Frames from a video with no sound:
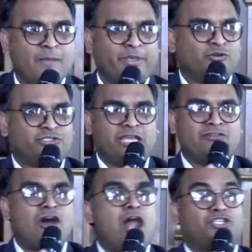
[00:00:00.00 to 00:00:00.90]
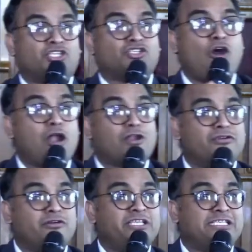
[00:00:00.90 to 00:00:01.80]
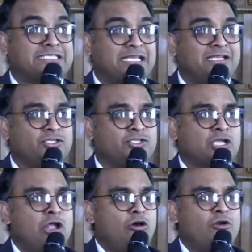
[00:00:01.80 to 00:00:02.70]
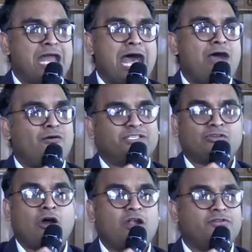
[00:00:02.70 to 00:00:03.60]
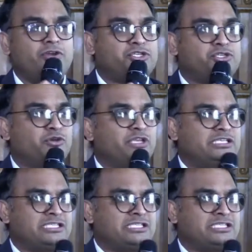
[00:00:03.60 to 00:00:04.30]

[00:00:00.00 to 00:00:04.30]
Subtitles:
because they are not just ordinary sins or now just ordinary doings.